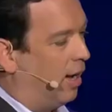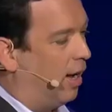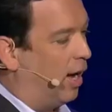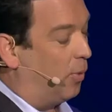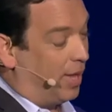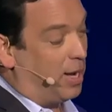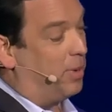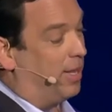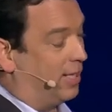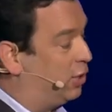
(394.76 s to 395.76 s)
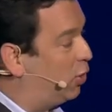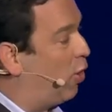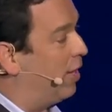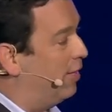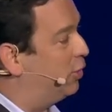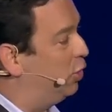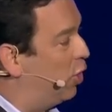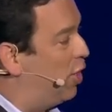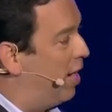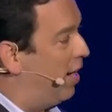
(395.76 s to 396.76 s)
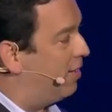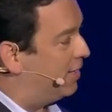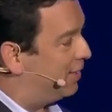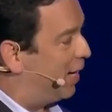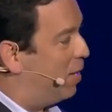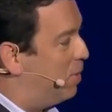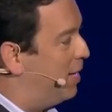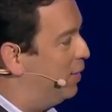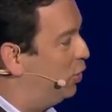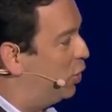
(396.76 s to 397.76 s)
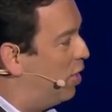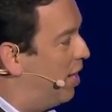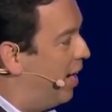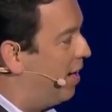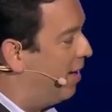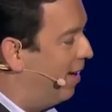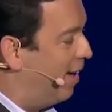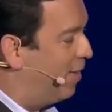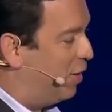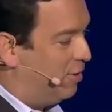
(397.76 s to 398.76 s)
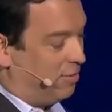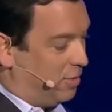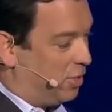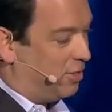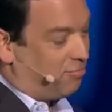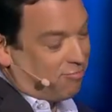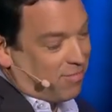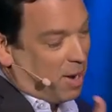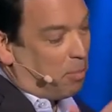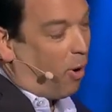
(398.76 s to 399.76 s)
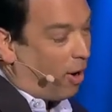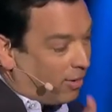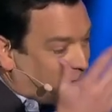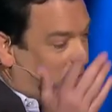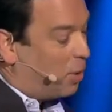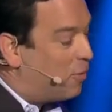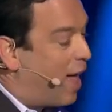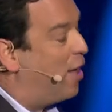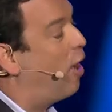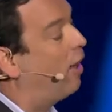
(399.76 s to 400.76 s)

with anybody that's starting this journey, this diabetes journey, that you could impart some of that